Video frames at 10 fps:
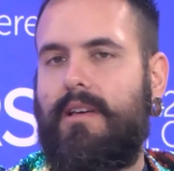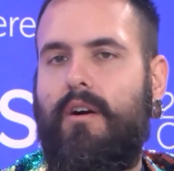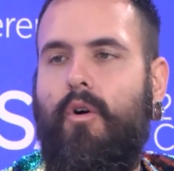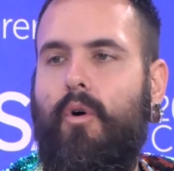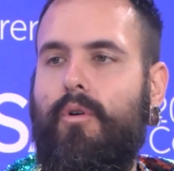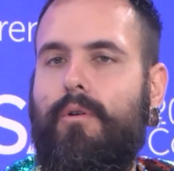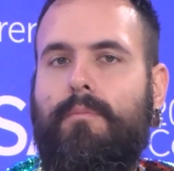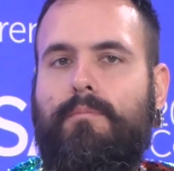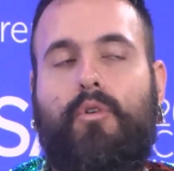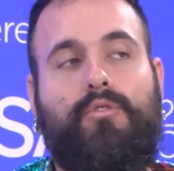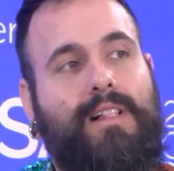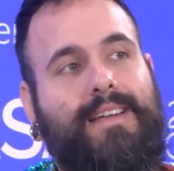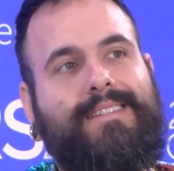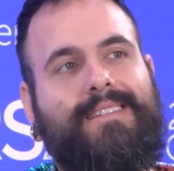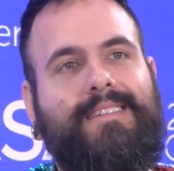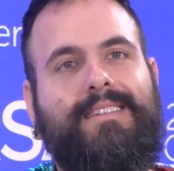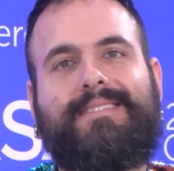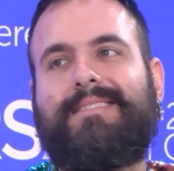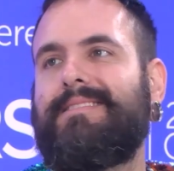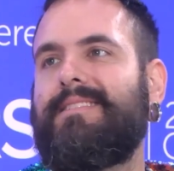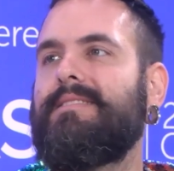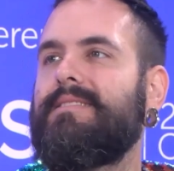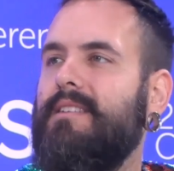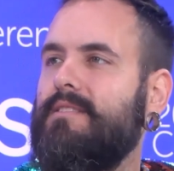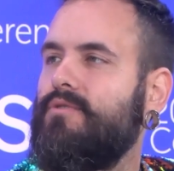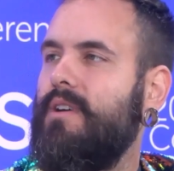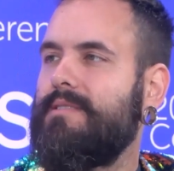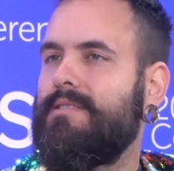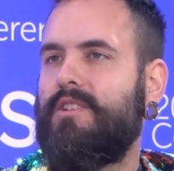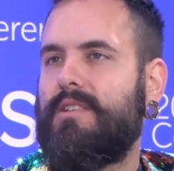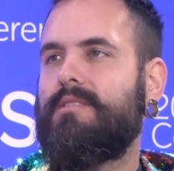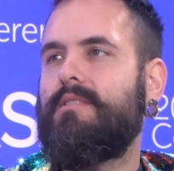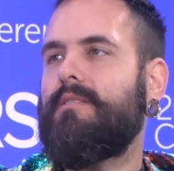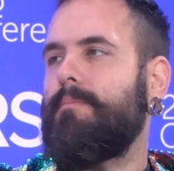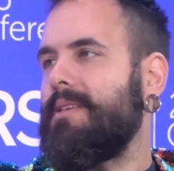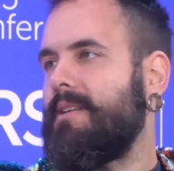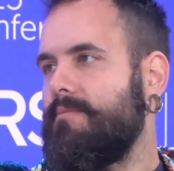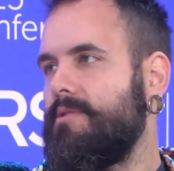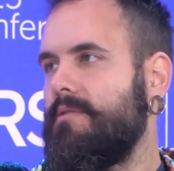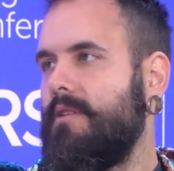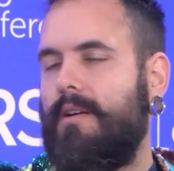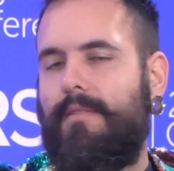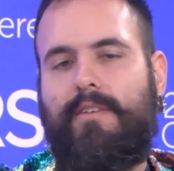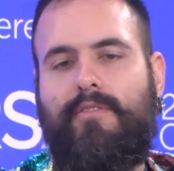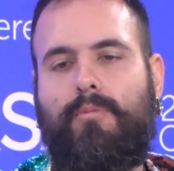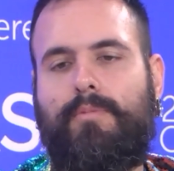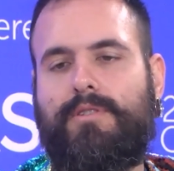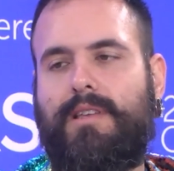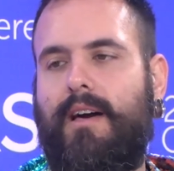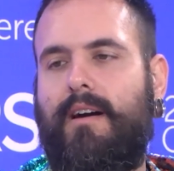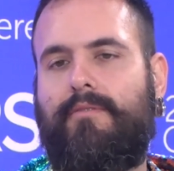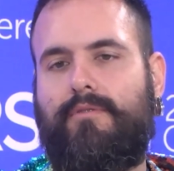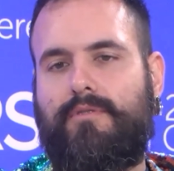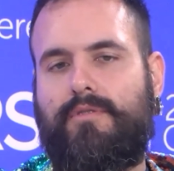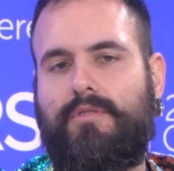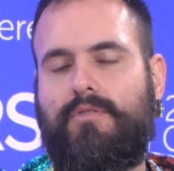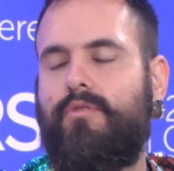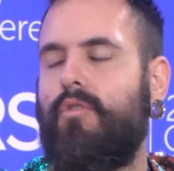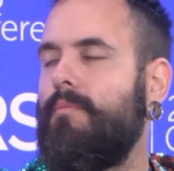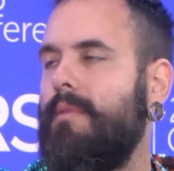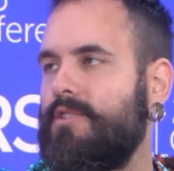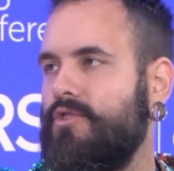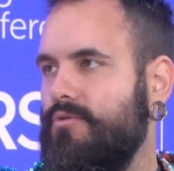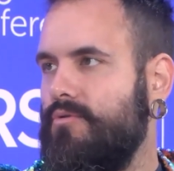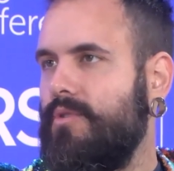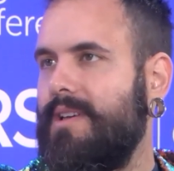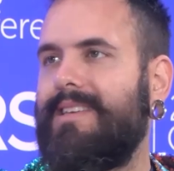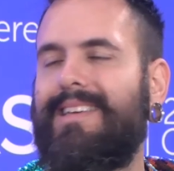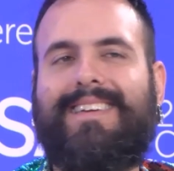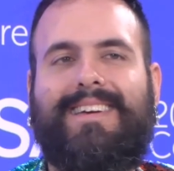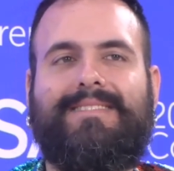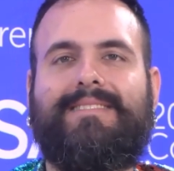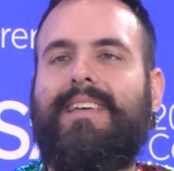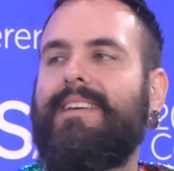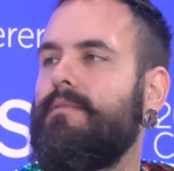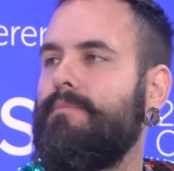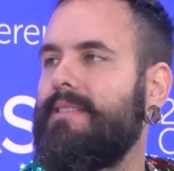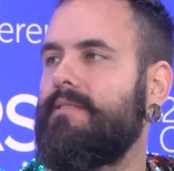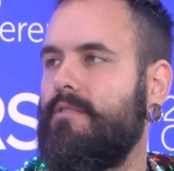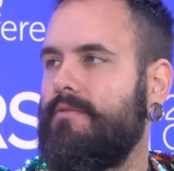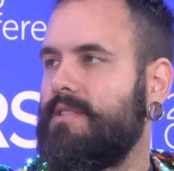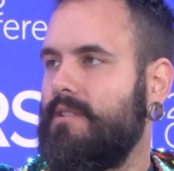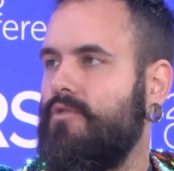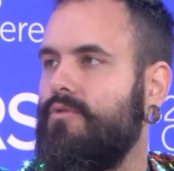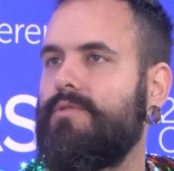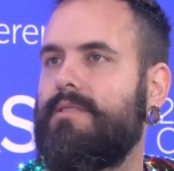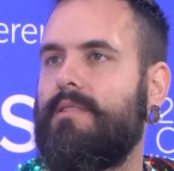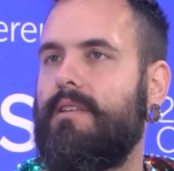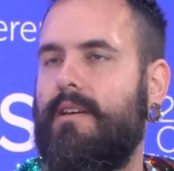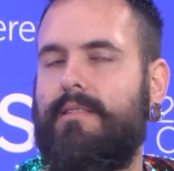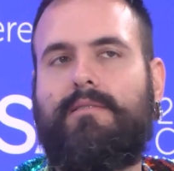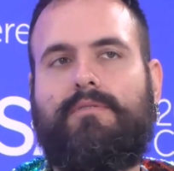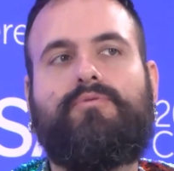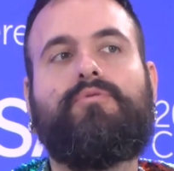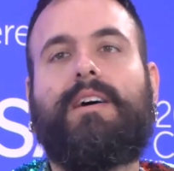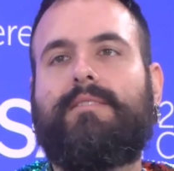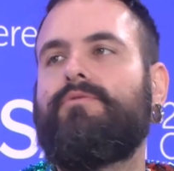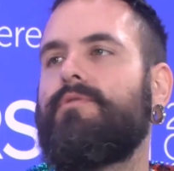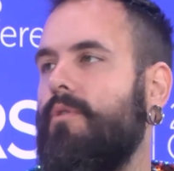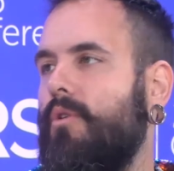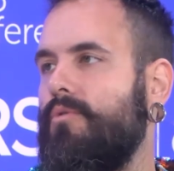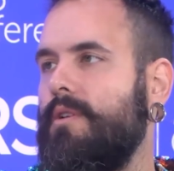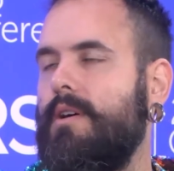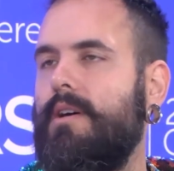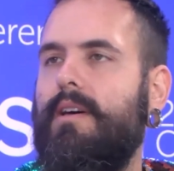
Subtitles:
Or more likely, it's not that it's not right, it's just not applicable. Developers have so much to do, and they can't take the mantle of security and do that on their own.